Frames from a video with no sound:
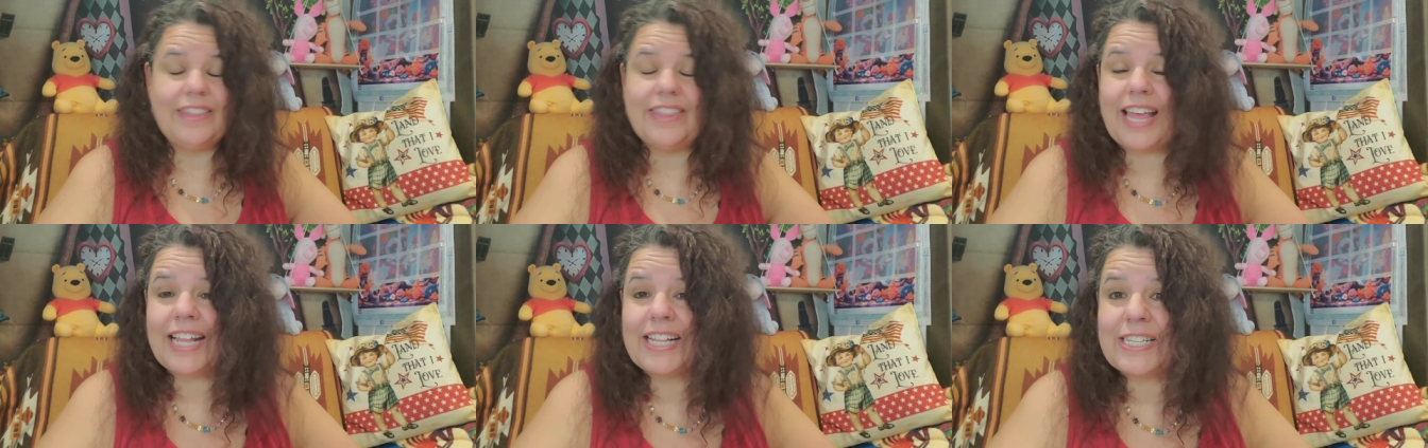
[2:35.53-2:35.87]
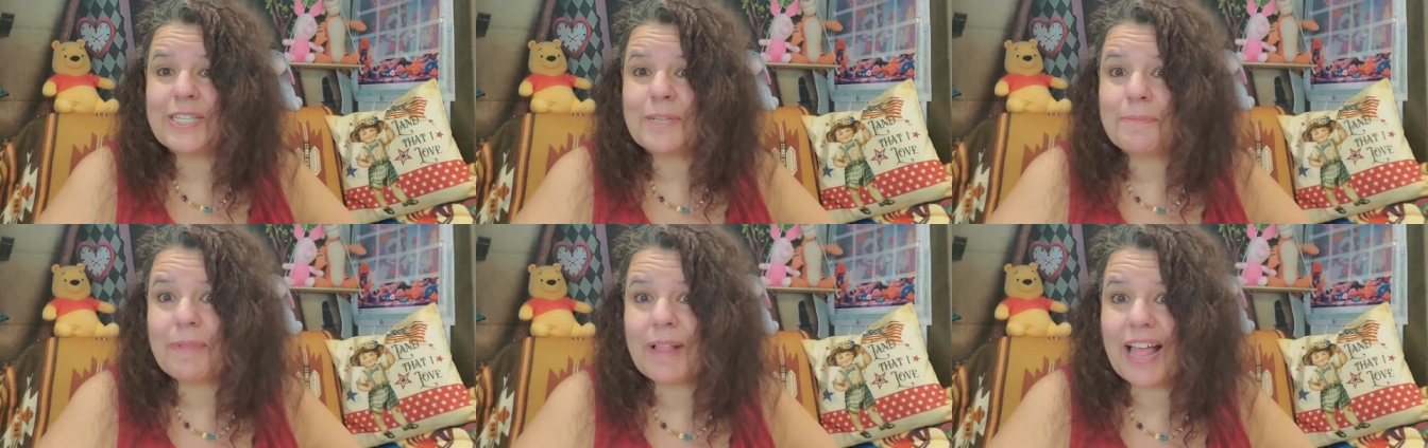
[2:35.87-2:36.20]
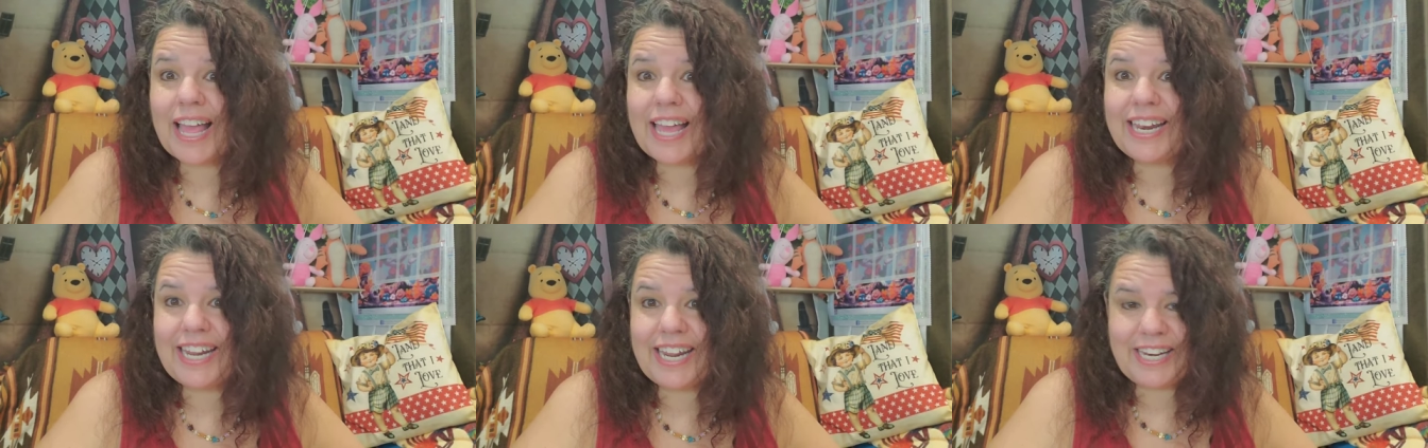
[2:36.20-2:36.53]
That's the
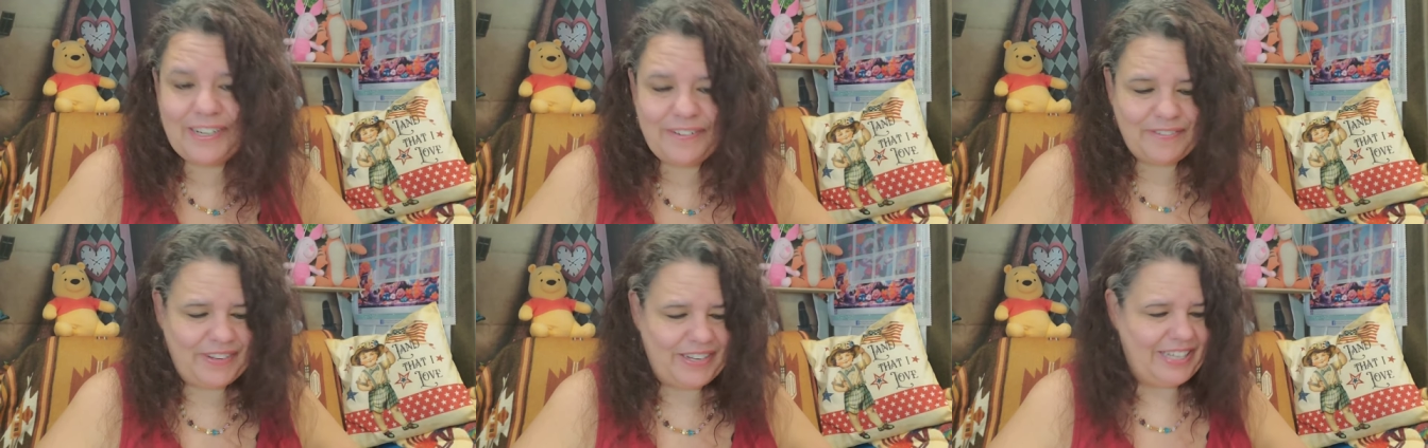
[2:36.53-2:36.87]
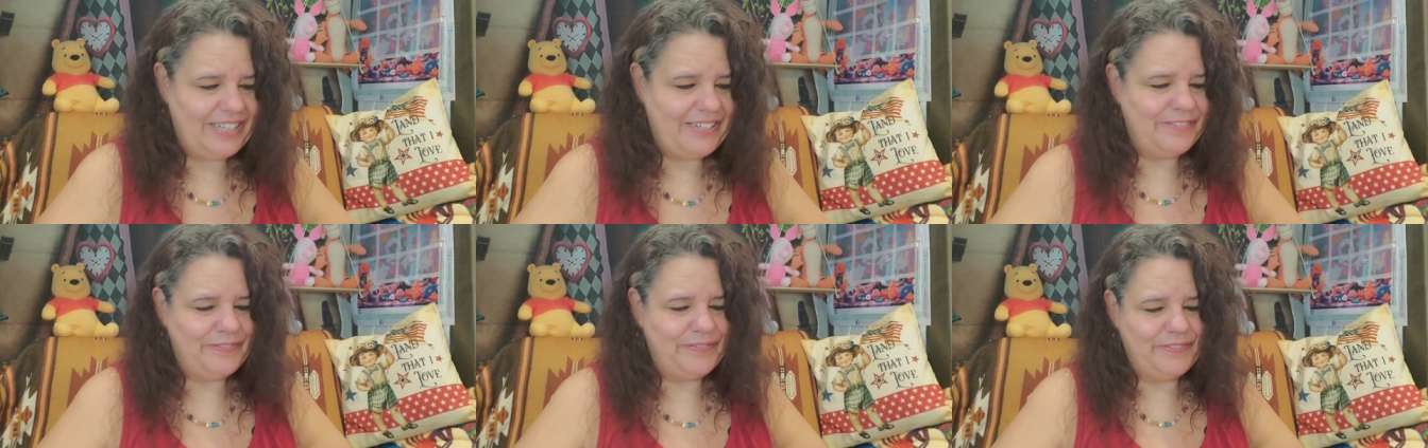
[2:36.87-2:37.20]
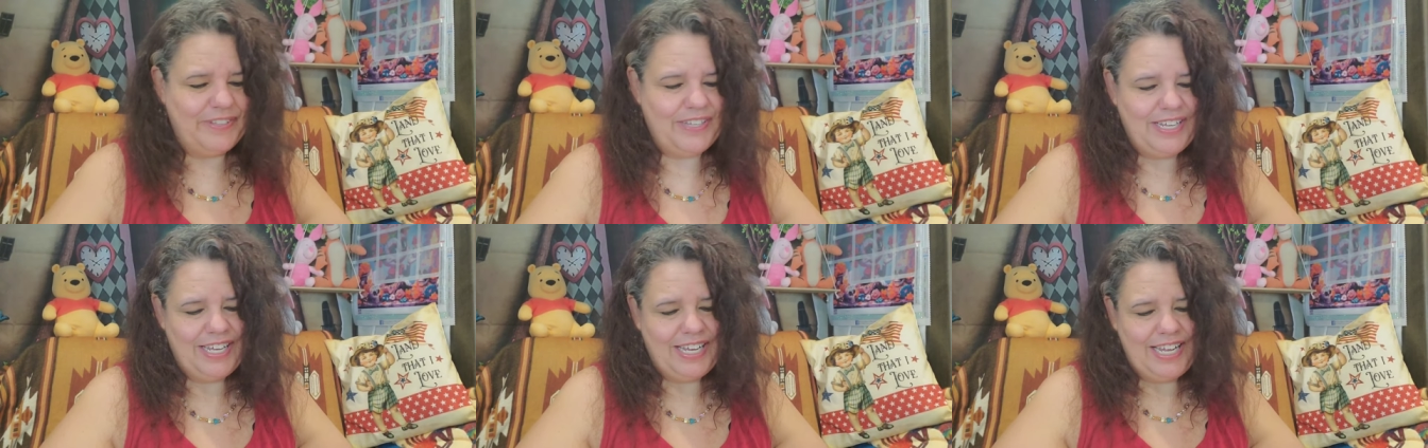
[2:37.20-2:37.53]
plan anyway.
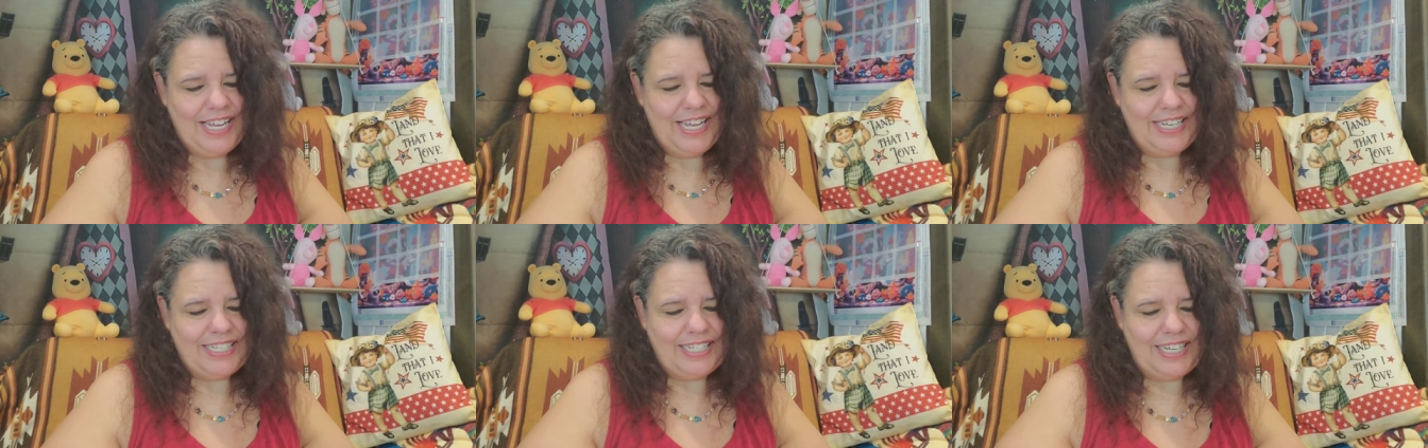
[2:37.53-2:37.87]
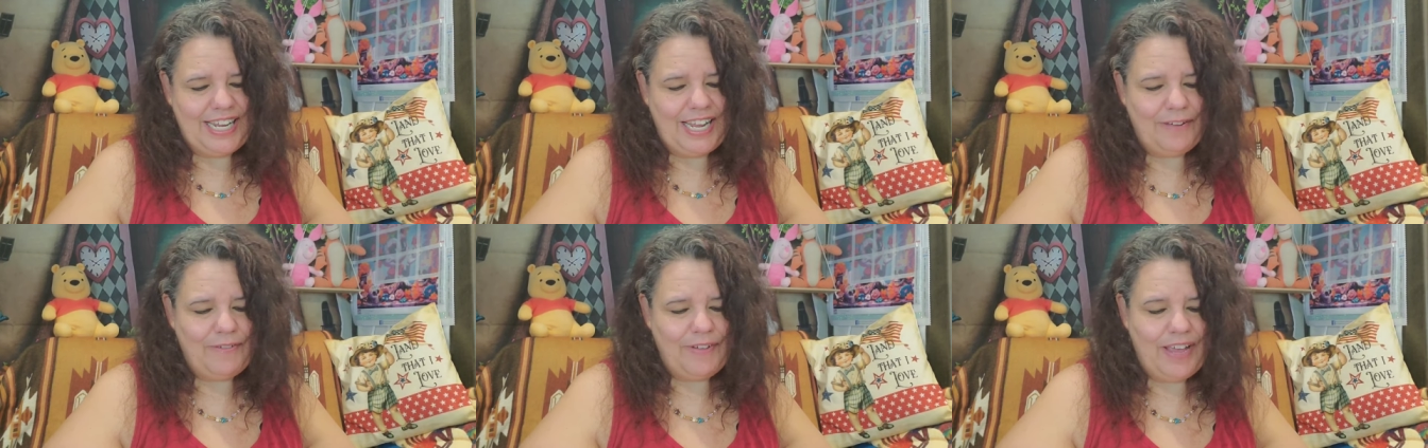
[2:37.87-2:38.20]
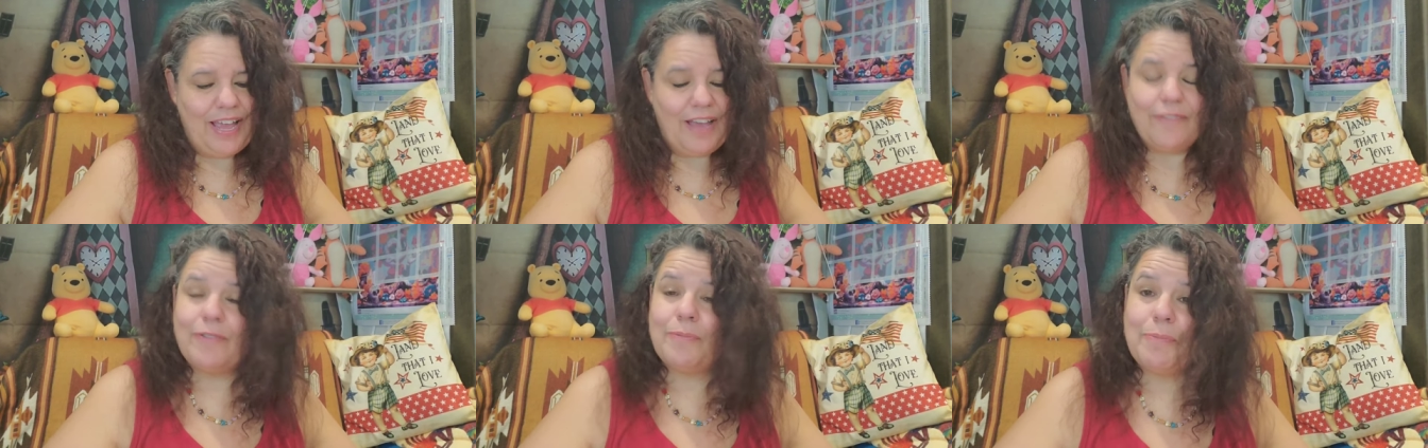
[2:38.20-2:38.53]
Today we
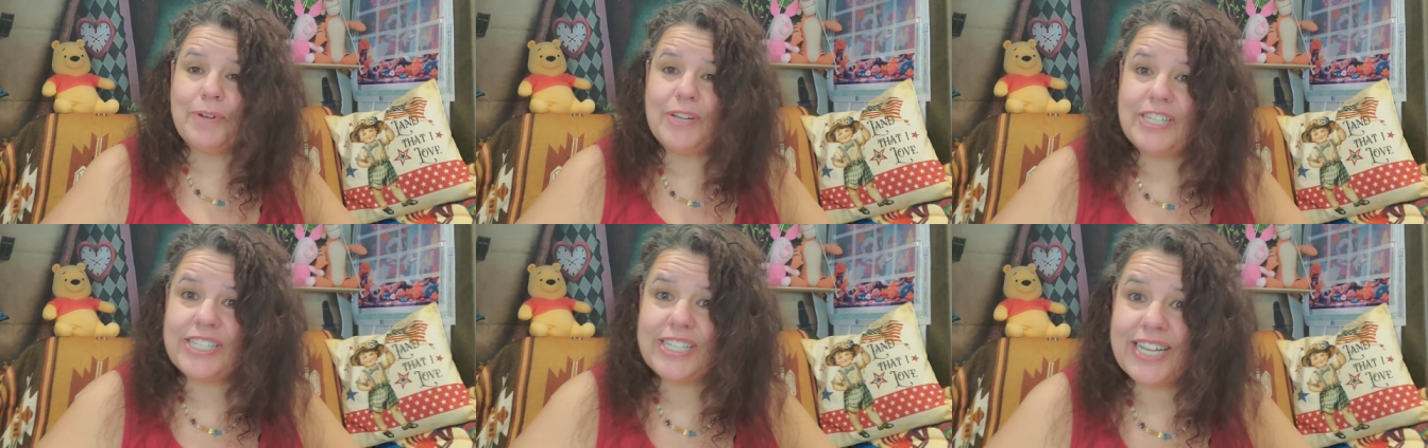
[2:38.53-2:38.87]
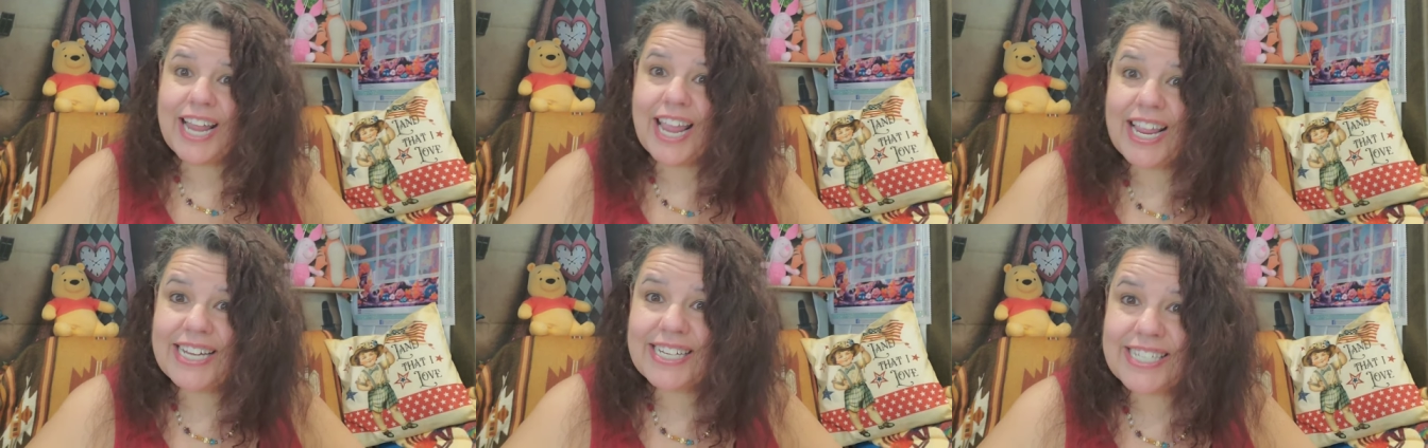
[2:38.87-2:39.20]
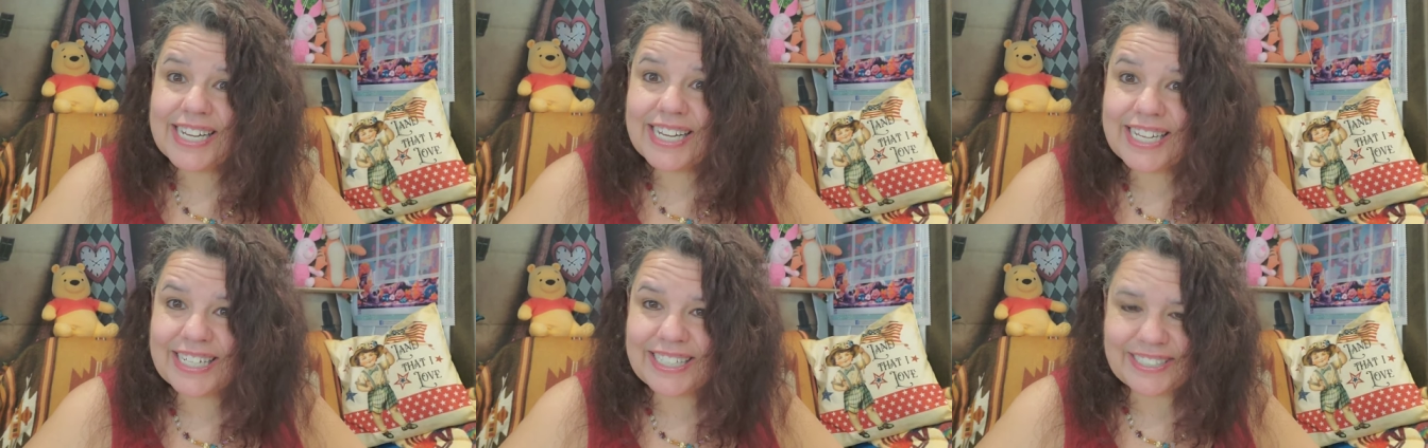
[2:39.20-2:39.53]
have
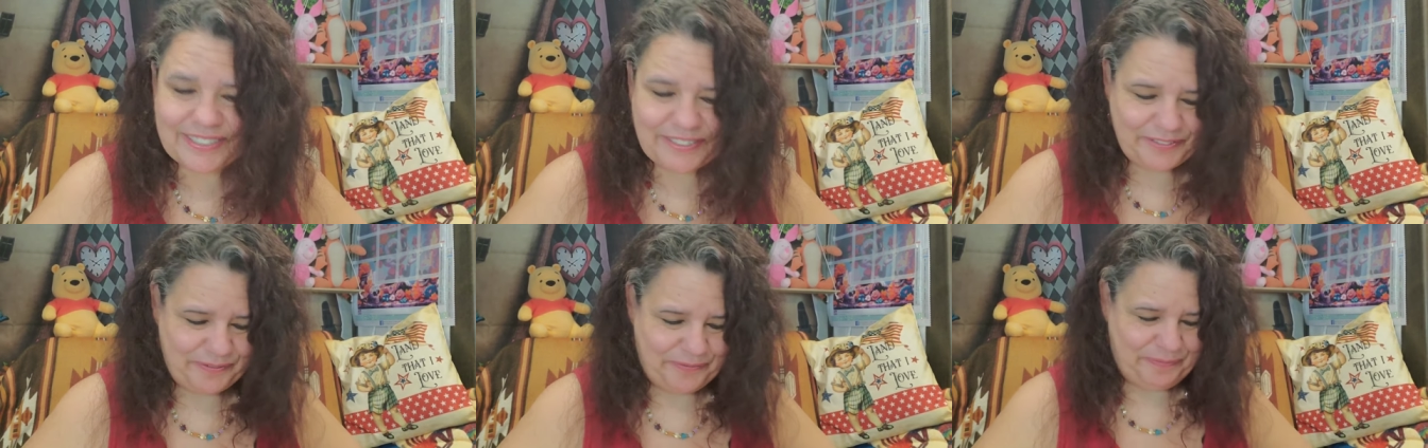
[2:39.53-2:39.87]
appreciation.